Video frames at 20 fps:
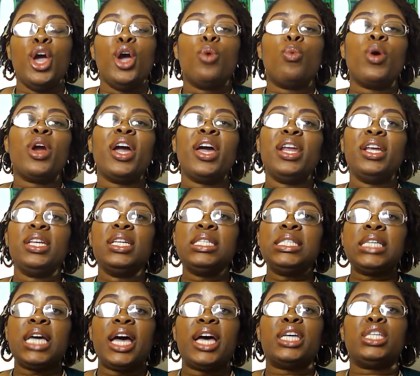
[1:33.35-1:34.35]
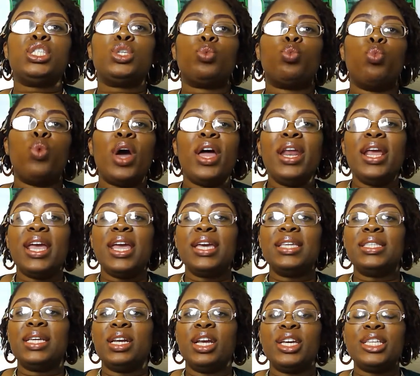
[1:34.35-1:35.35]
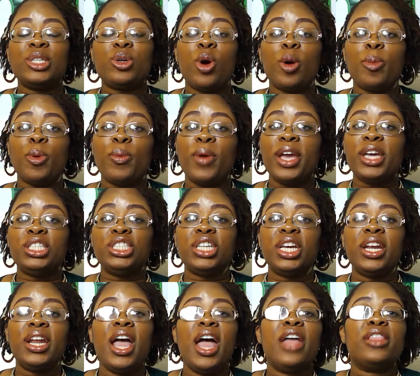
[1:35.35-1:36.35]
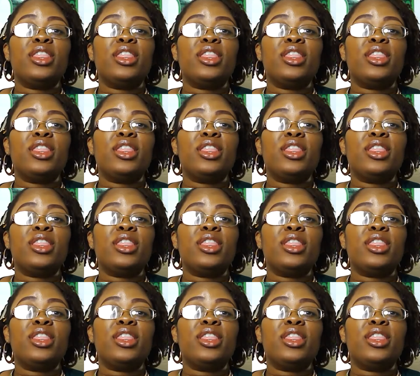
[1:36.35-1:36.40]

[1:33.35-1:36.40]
We're going to discuss what is an S corporation,